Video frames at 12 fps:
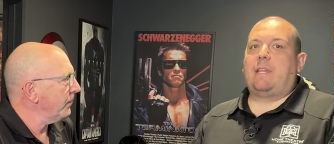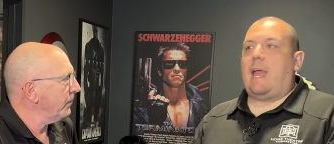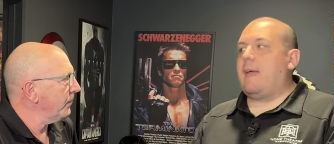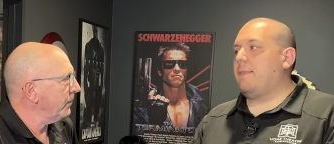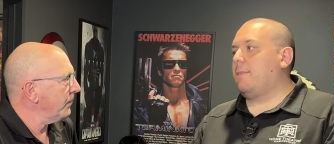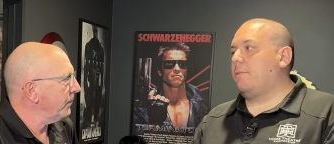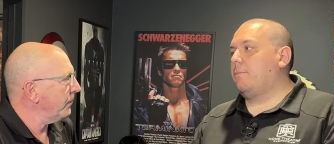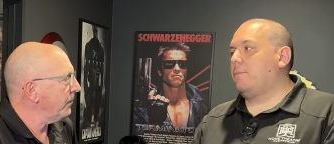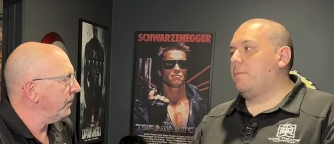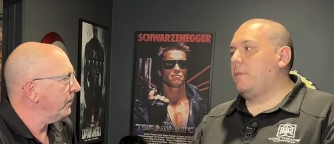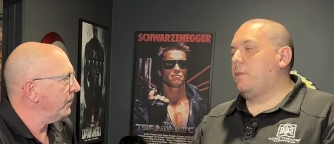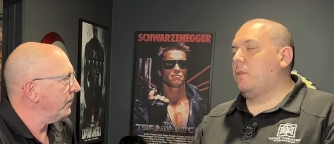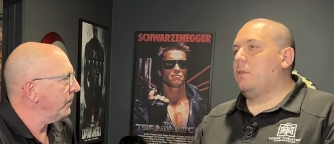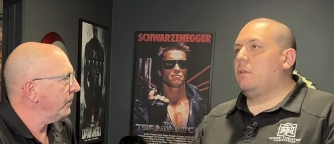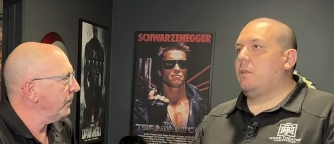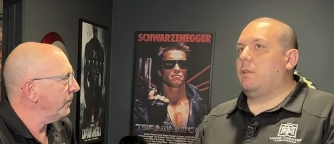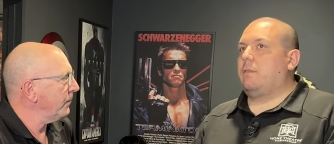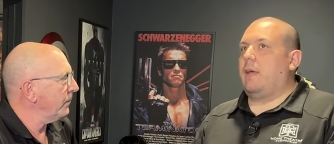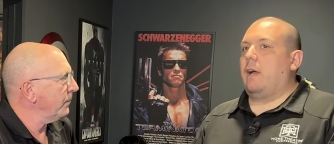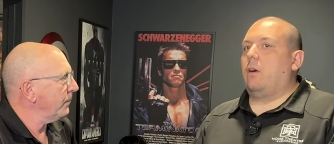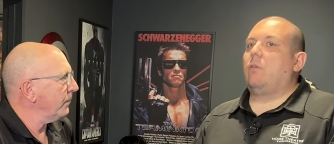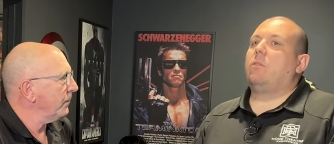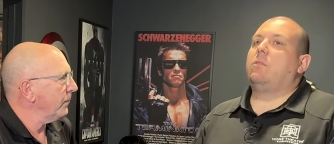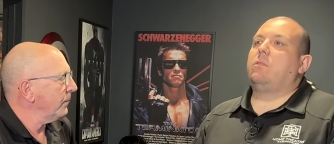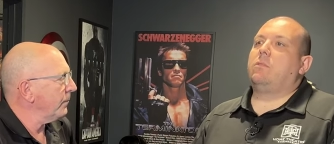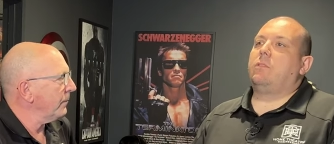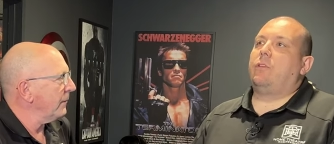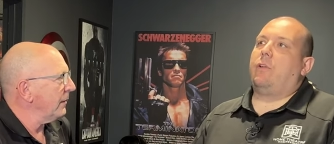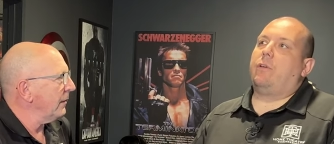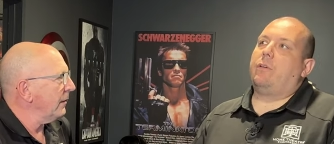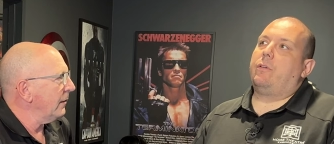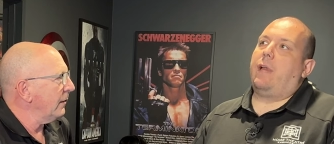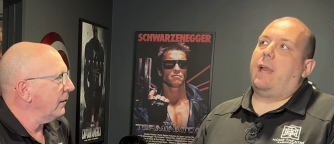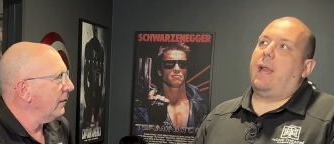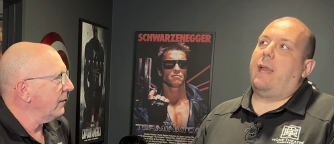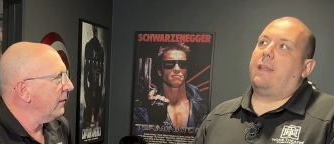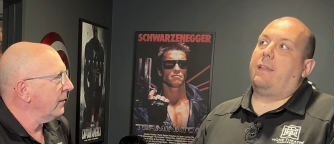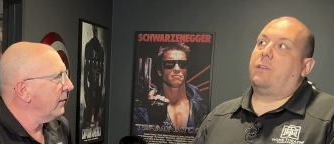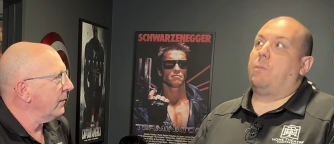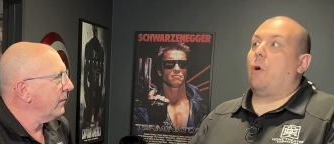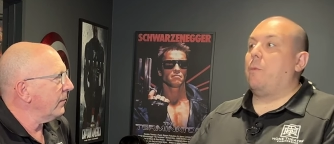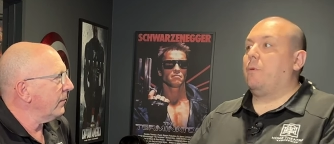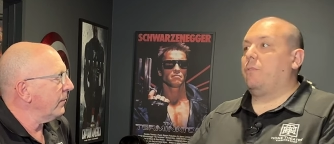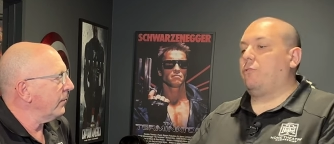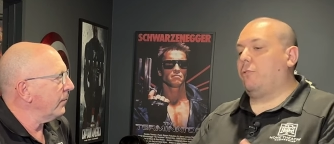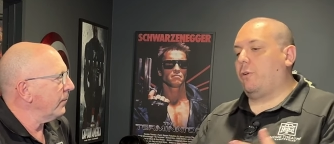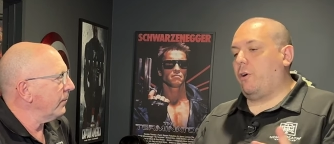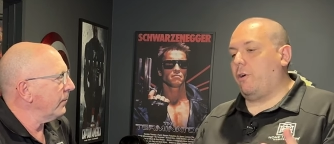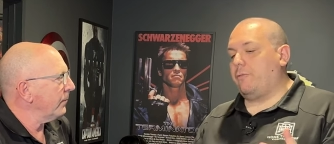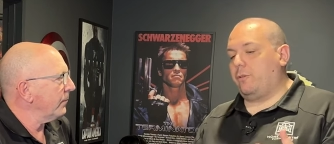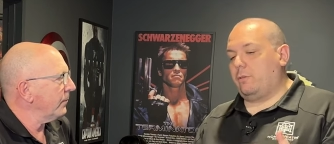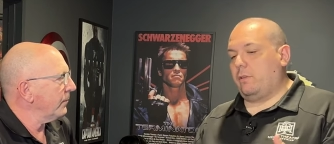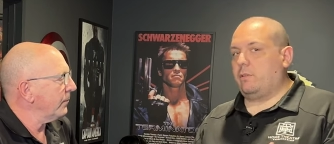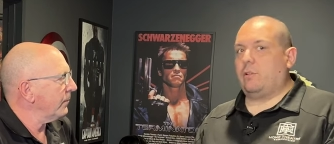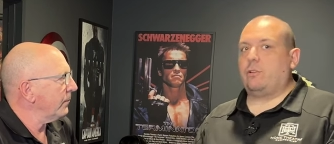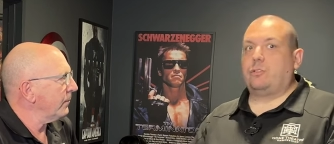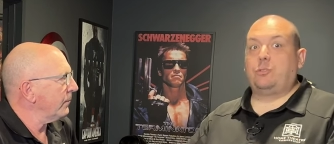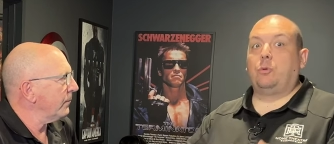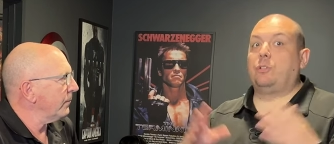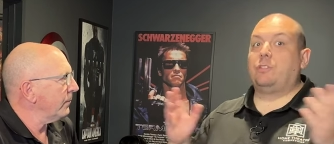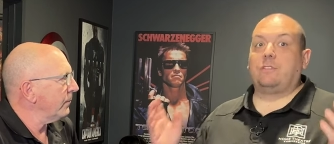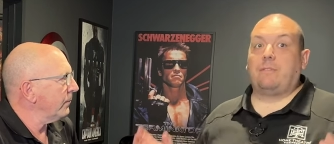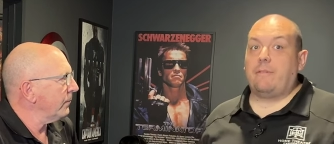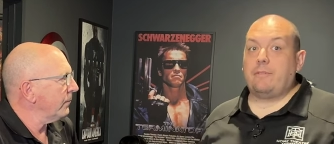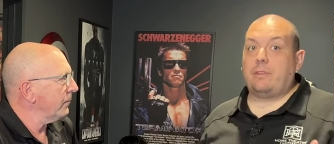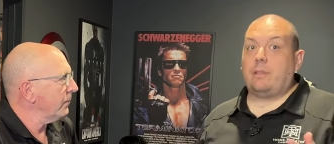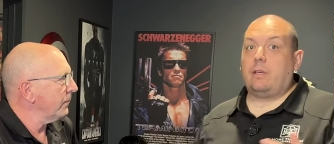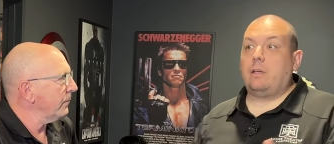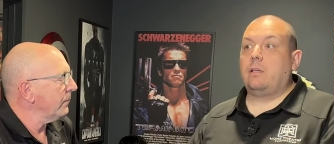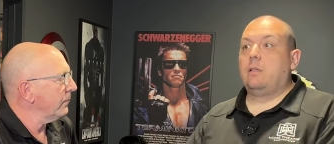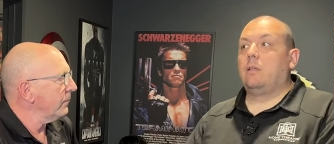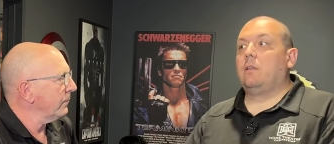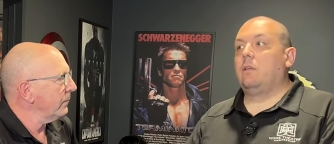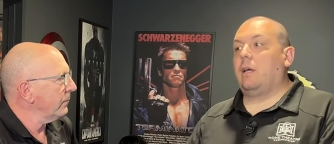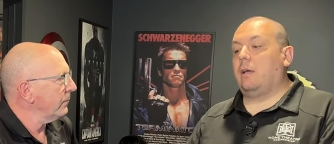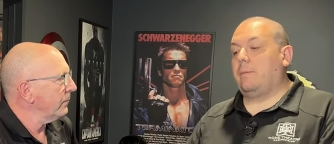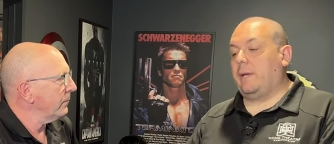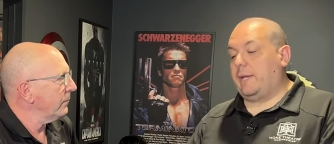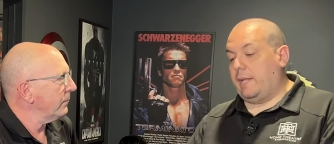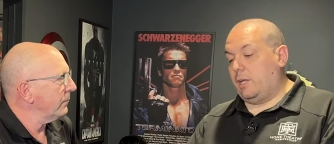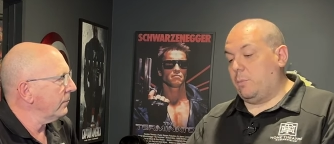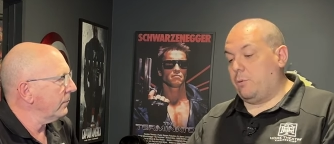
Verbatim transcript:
Speaker 1: and Anthem. Mm. Now, you know, and at the moment, due to COVID, there's a lot of shortages of everything. Um, and getting